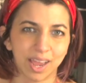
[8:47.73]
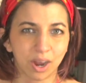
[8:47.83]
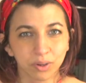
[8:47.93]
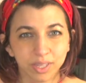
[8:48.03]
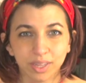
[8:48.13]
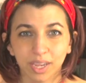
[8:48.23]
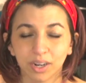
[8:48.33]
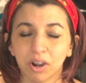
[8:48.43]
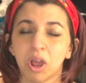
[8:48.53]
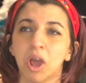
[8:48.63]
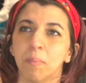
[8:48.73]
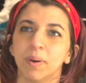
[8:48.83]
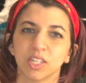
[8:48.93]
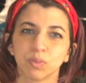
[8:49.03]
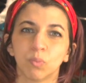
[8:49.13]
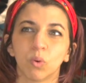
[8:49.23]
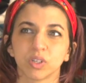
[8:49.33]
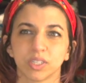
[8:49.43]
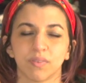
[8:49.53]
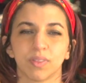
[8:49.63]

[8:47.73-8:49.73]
out in there, but it's more stuff